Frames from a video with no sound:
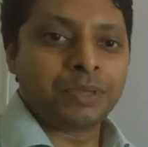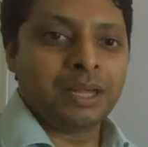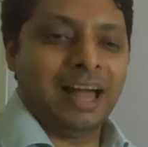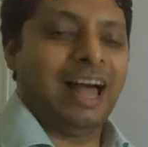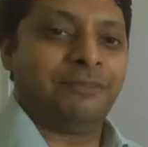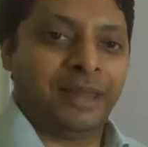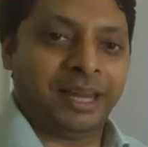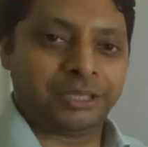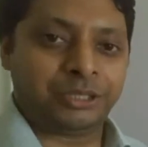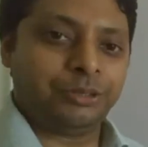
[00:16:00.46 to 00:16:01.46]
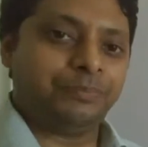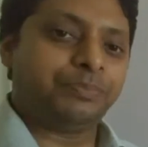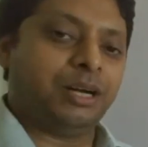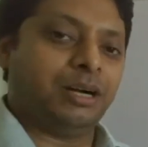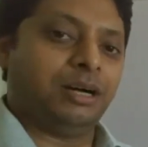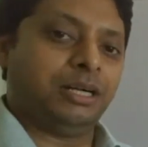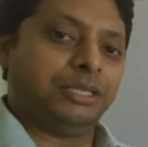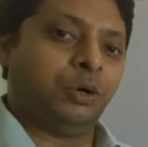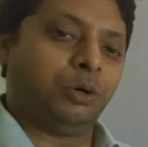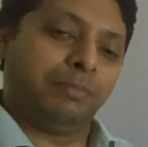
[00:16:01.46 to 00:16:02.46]
affect
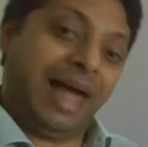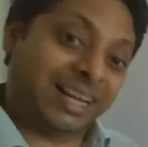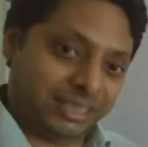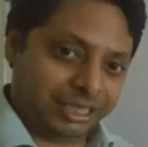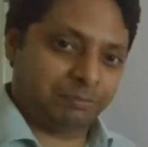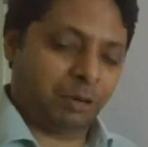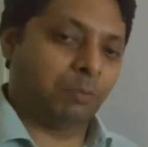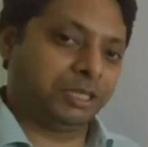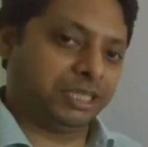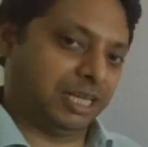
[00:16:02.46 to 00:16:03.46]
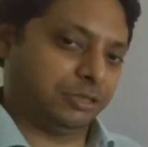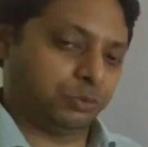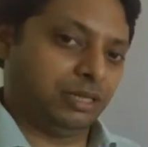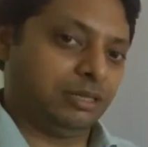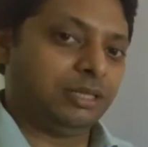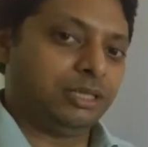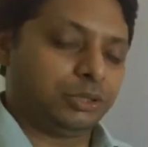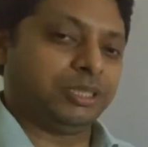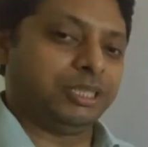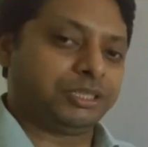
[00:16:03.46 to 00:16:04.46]
your magnetic properties as well. So
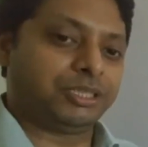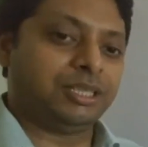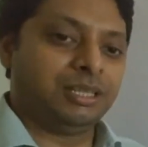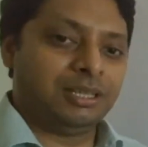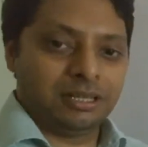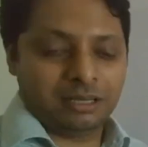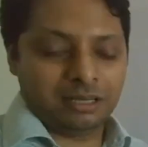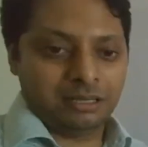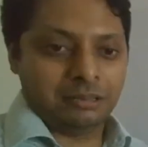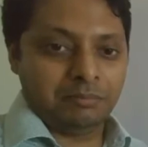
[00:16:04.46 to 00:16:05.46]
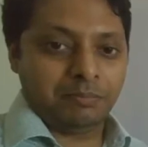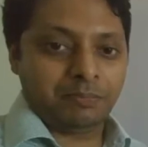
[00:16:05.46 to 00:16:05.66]
um,